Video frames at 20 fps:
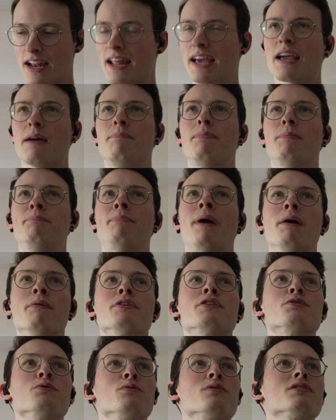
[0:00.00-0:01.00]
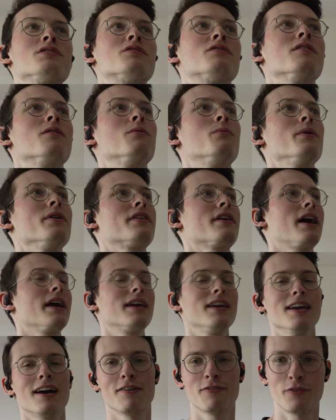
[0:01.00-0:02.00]
Like power tools with
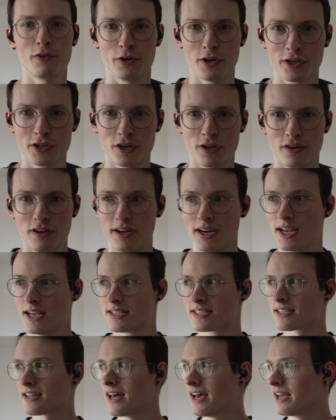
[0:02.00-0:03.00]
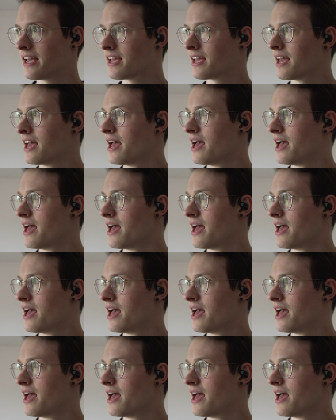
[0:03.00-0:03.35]
IKEA furniture is like